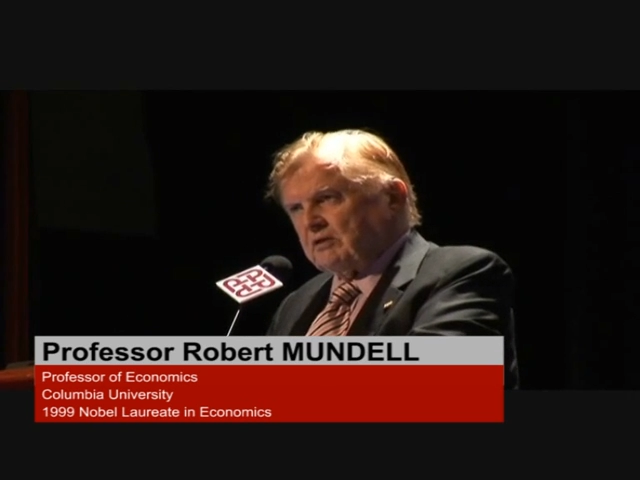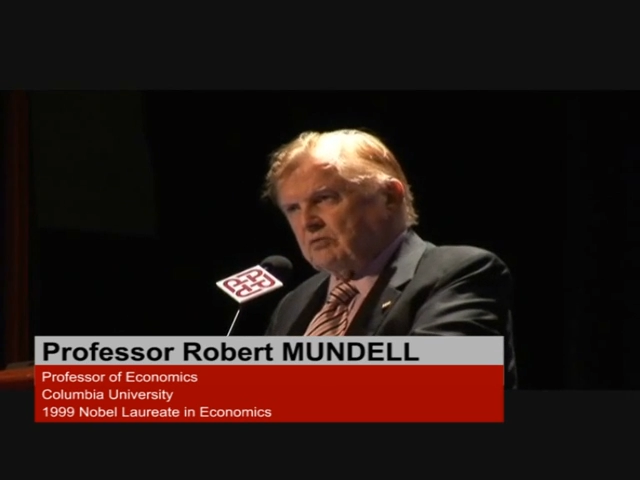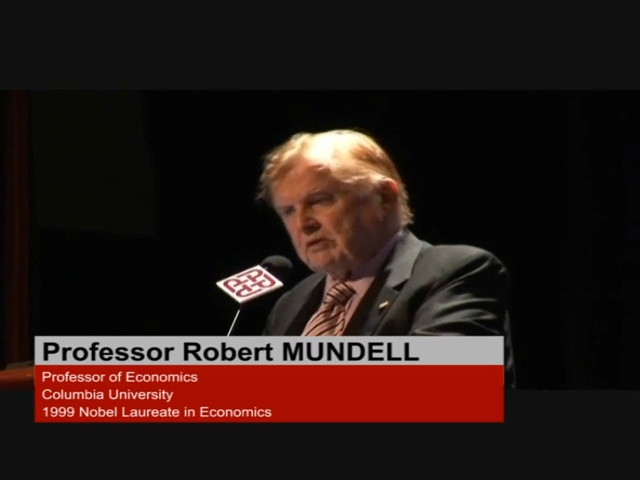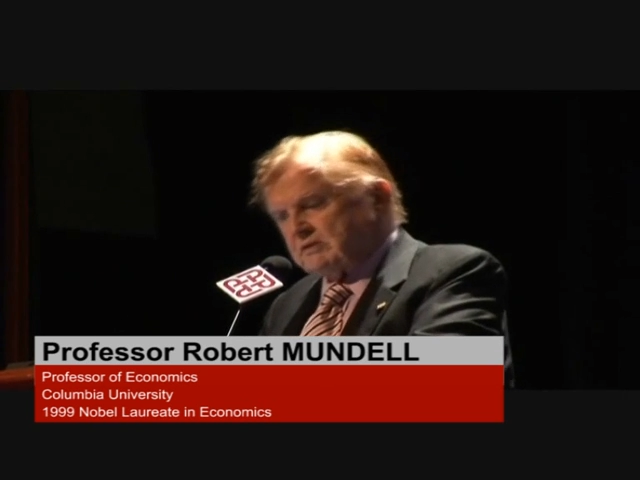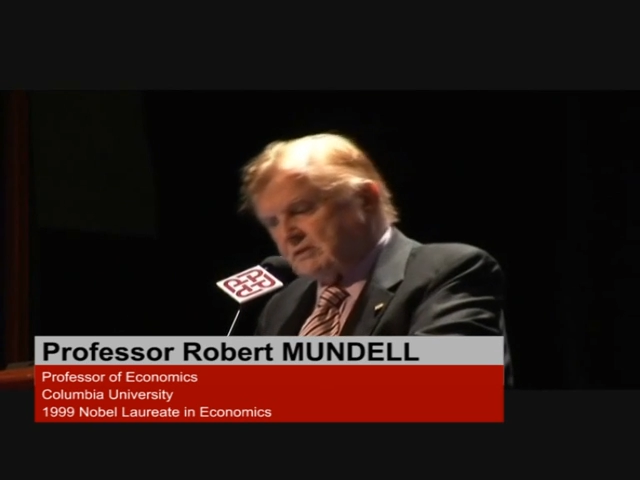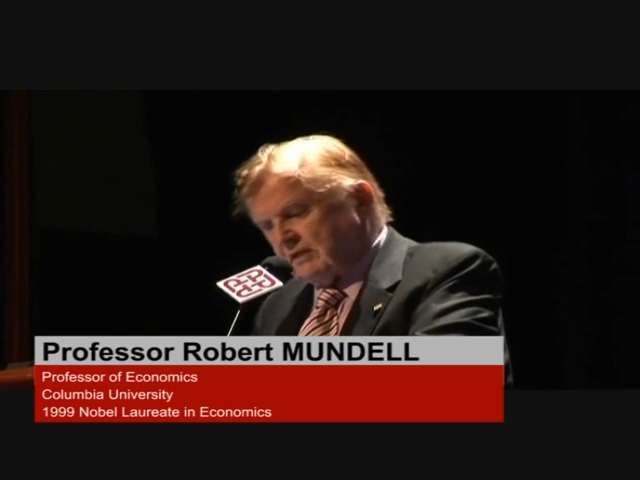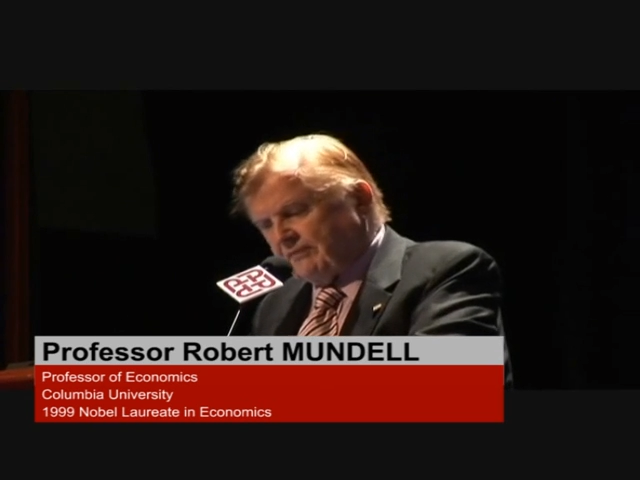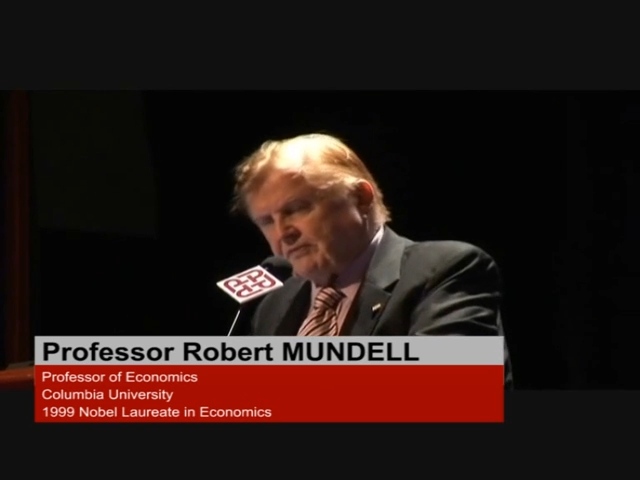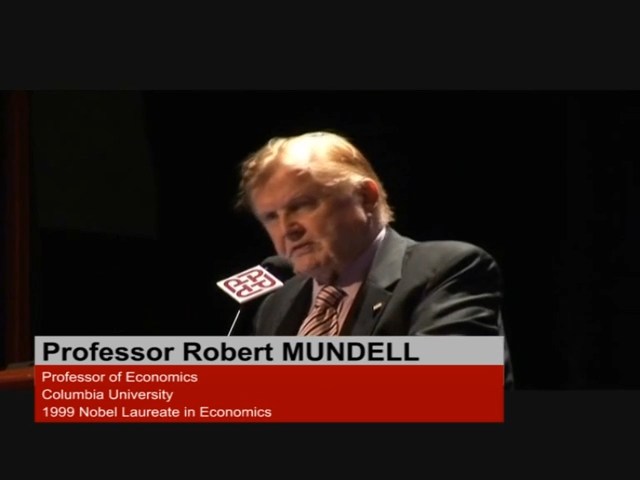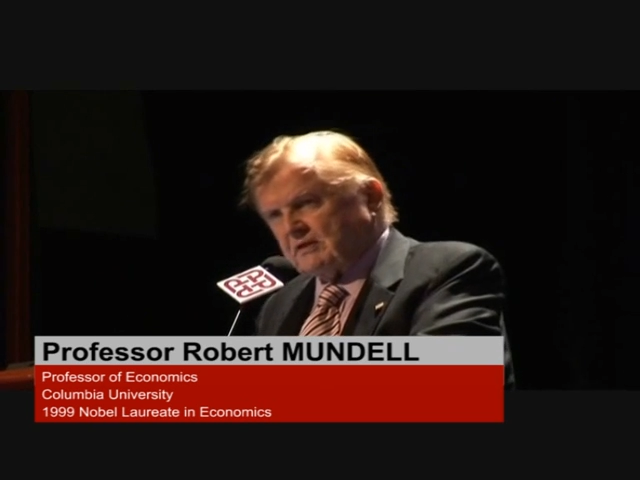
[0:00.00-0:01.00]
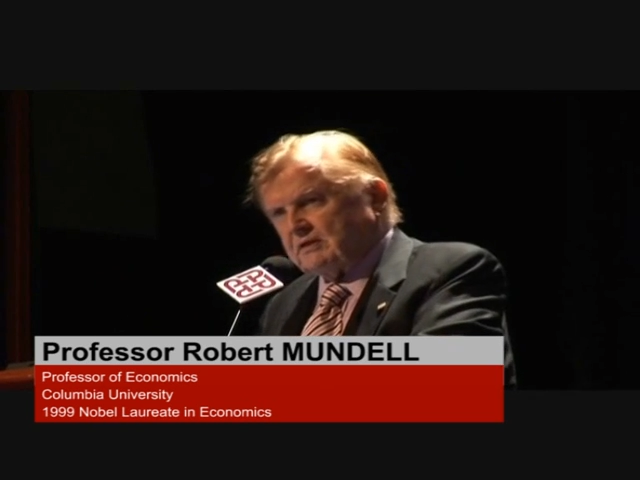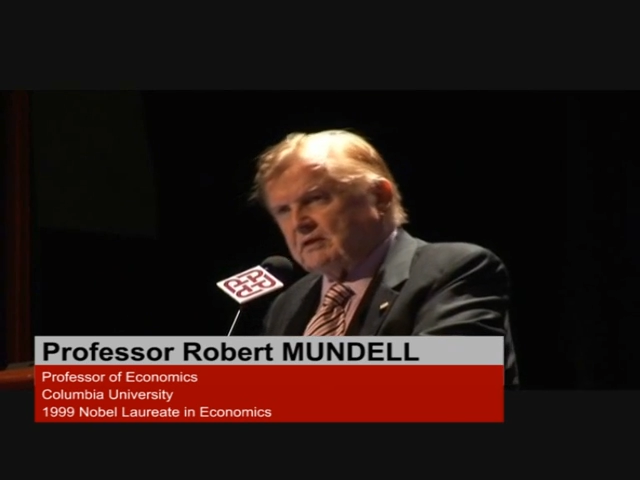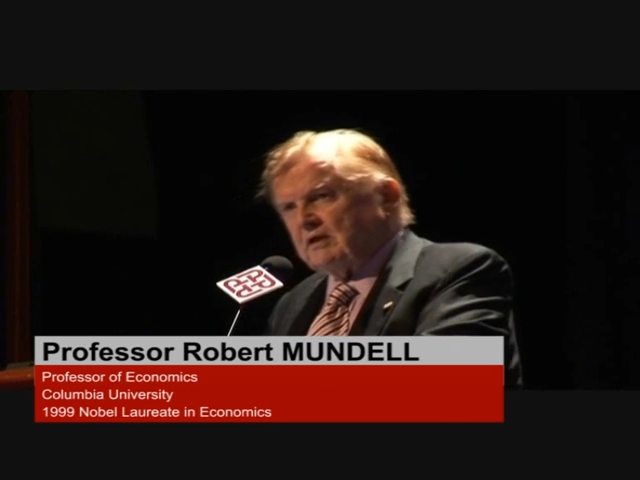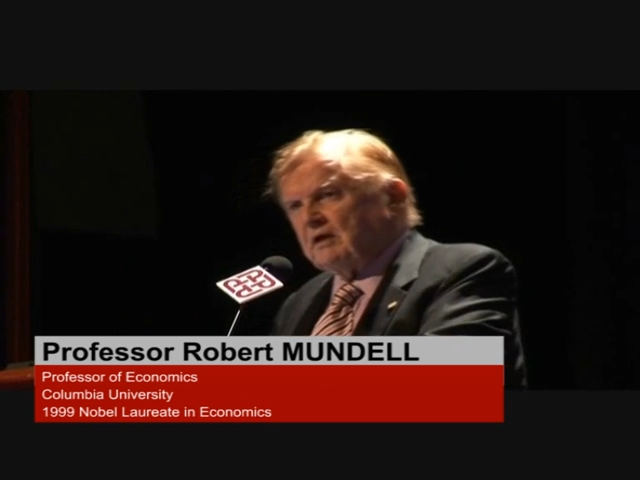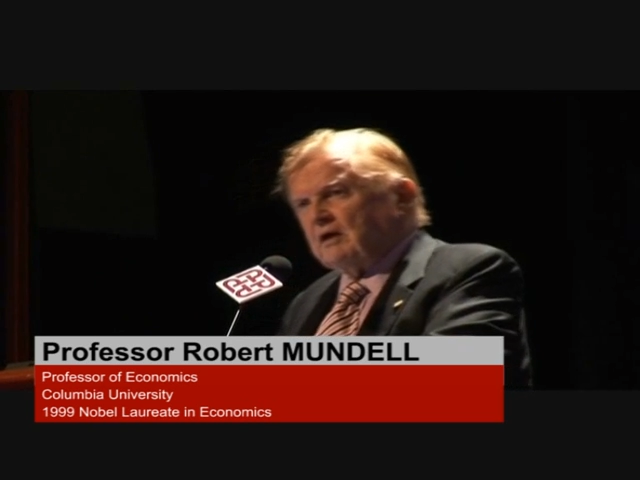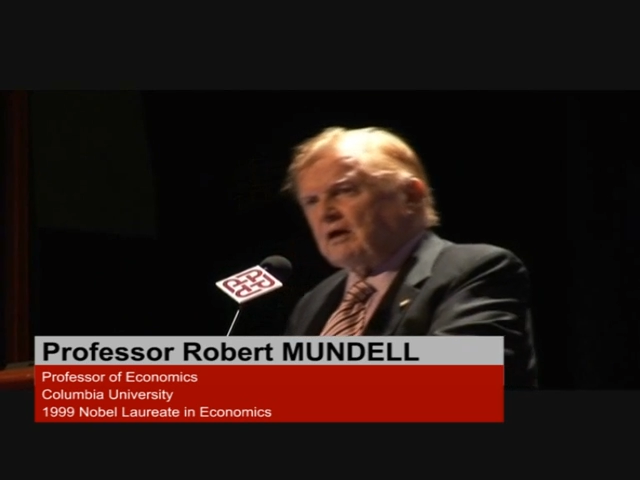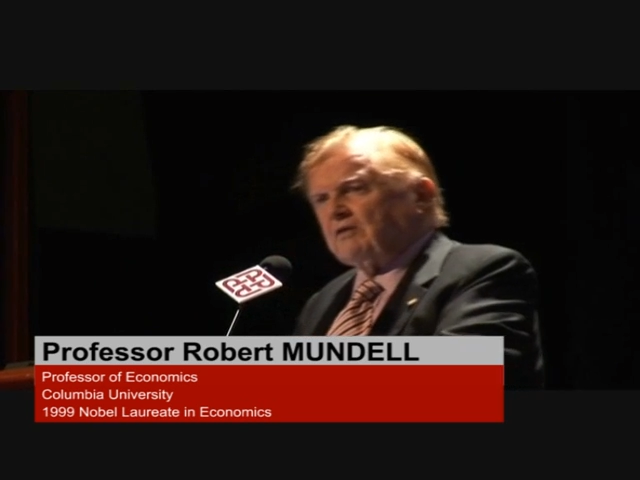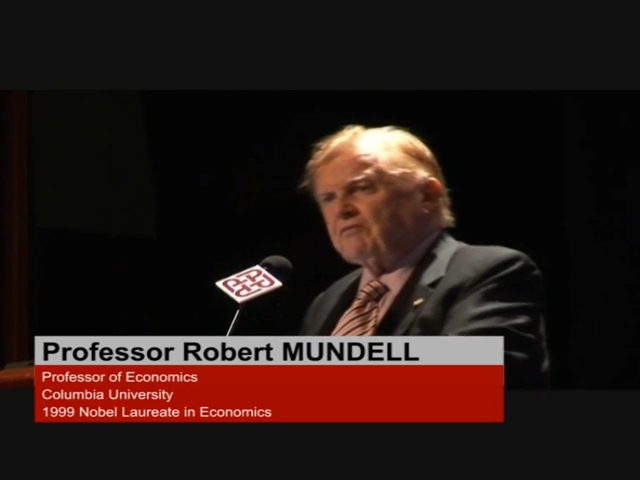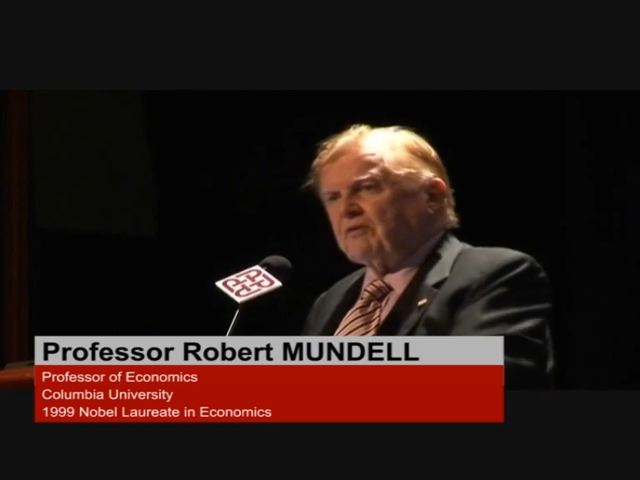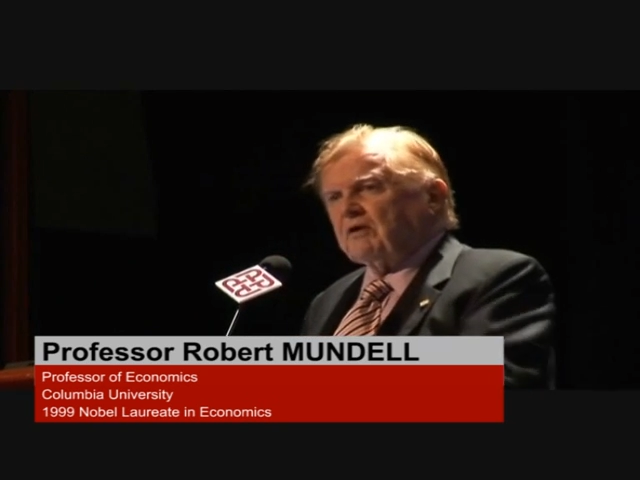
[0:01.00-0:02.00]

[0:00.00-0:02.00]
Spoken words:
The U.S. deficit of,